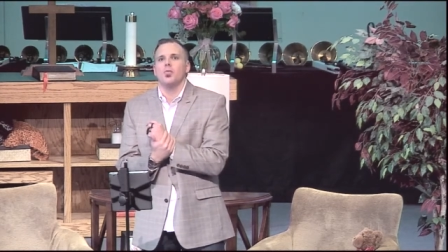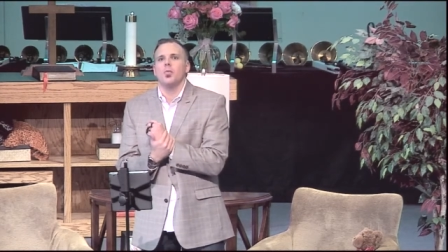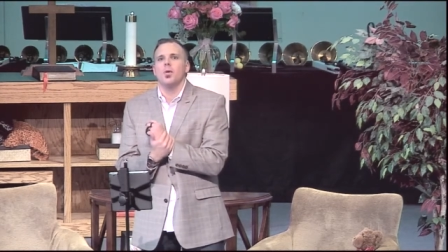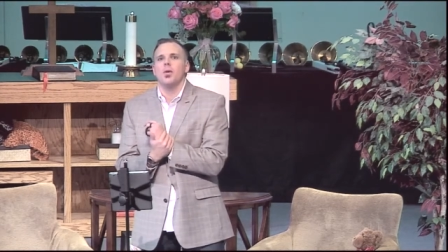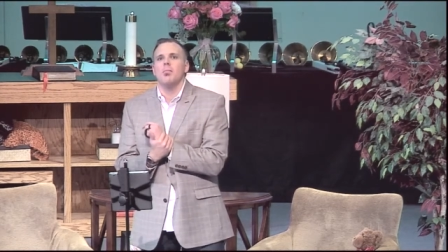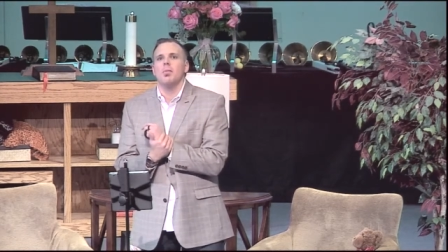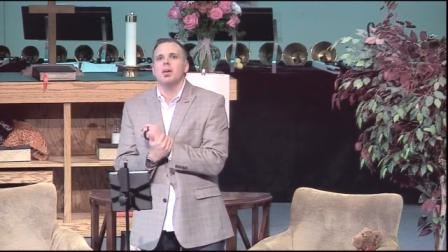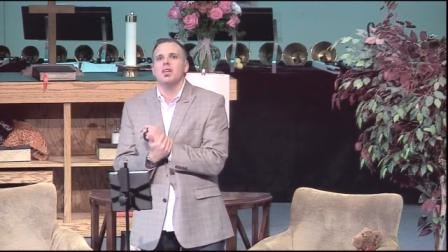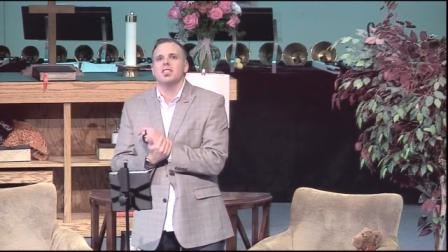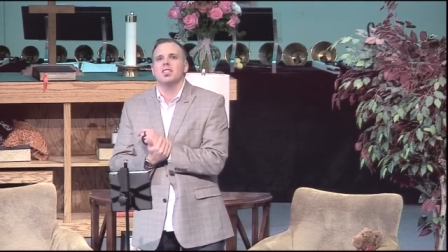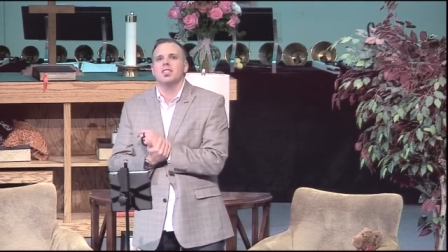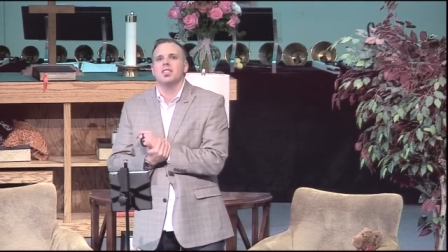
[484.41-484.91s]
We
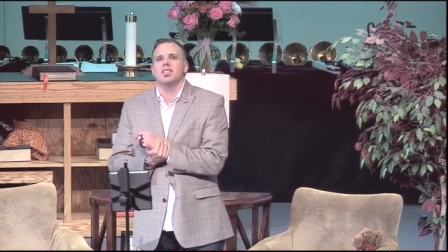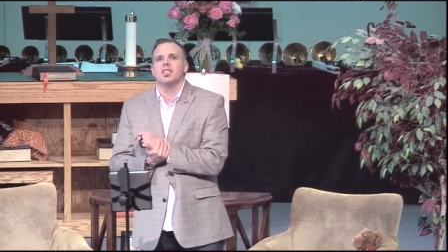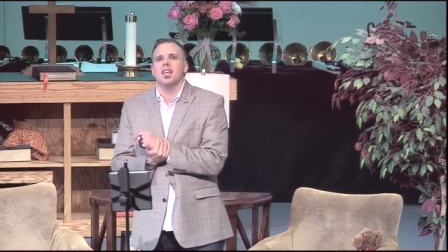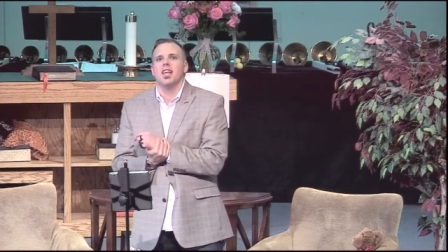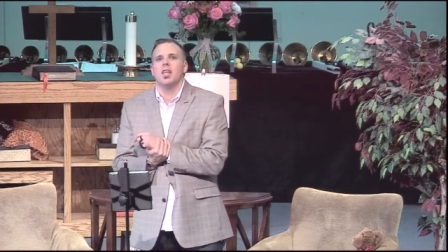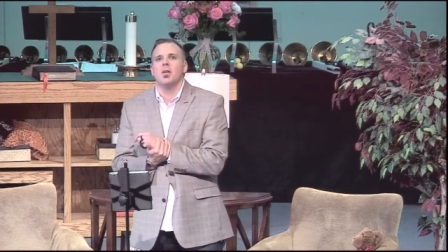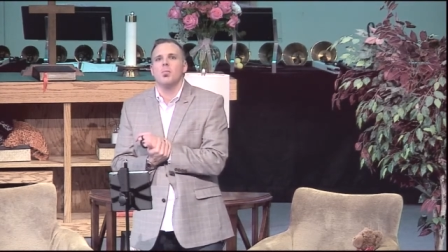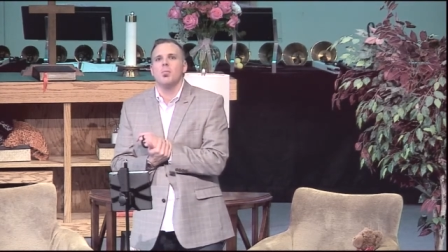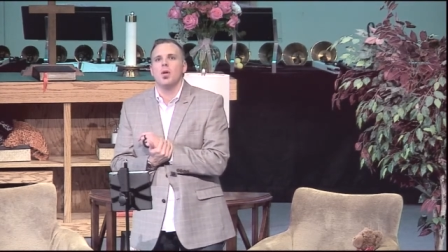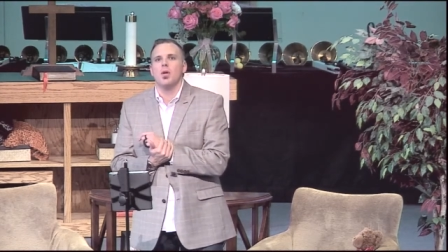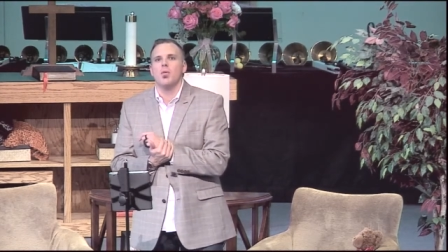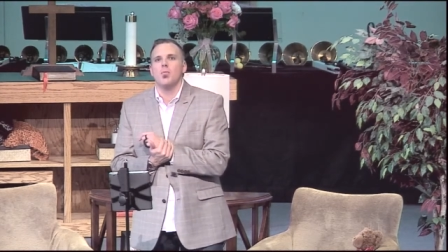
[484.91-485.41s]
must
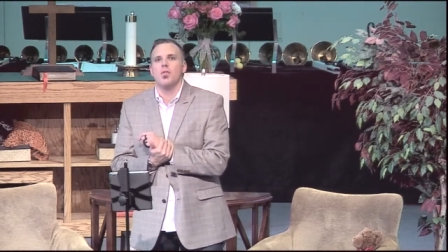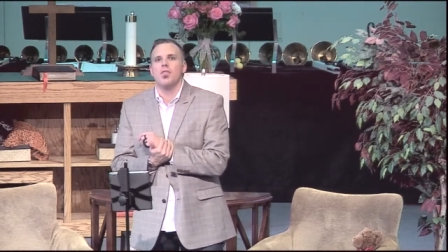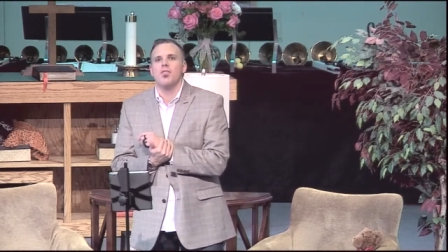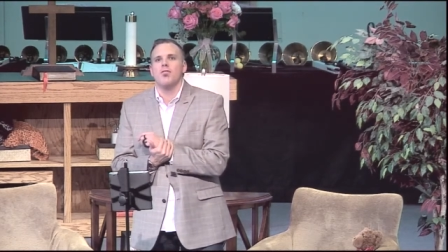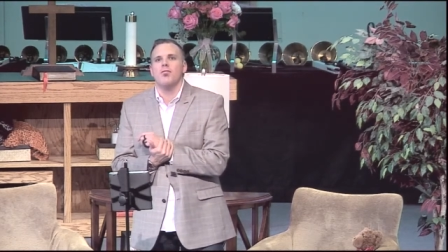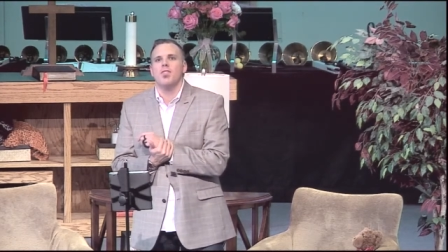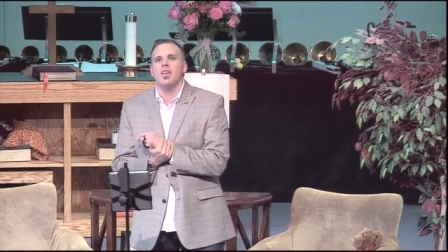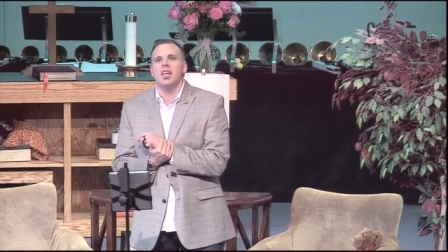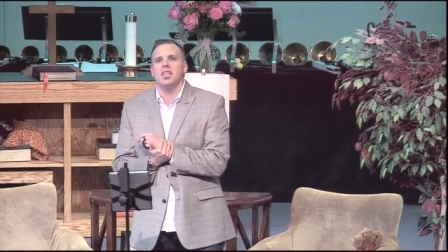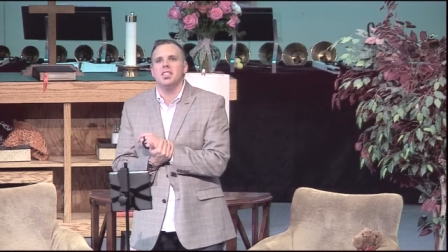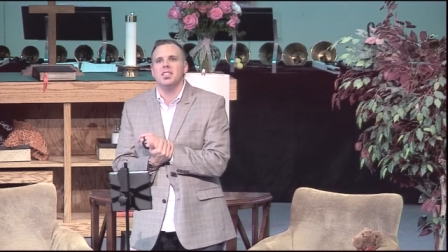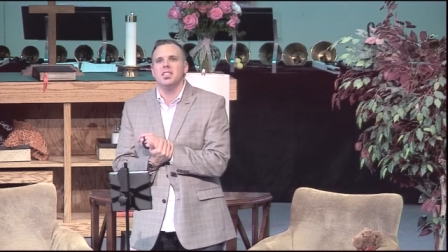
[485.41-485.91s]
celebrate with
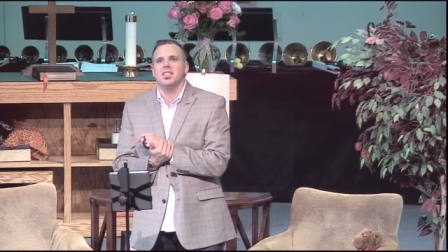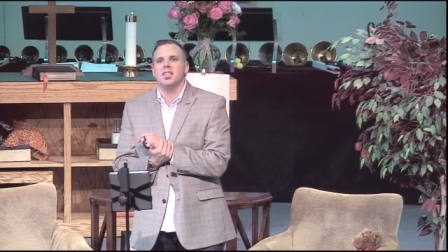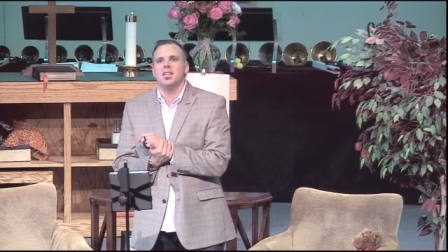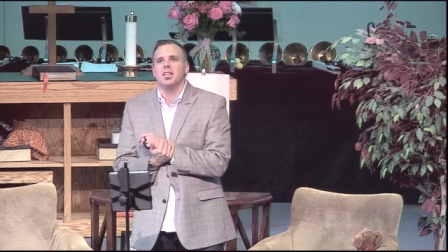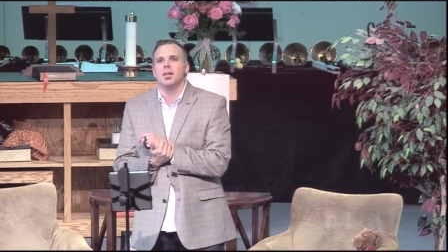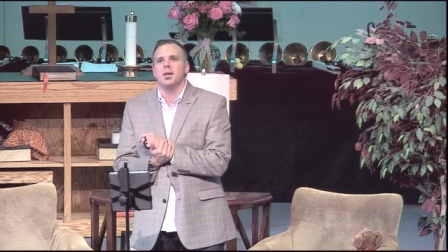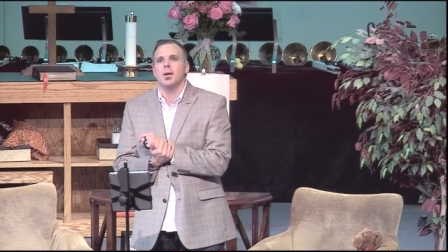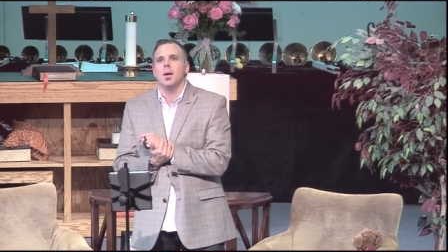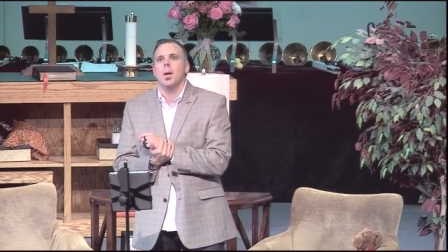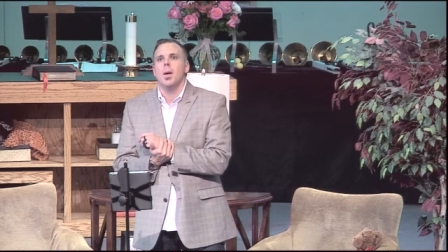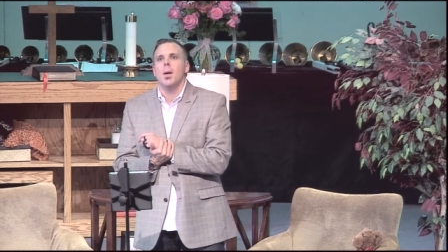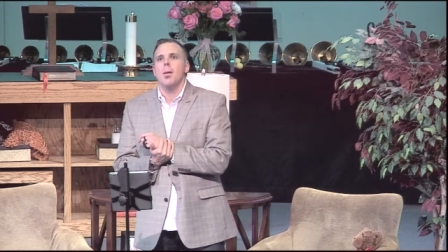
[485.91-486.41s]
feasting,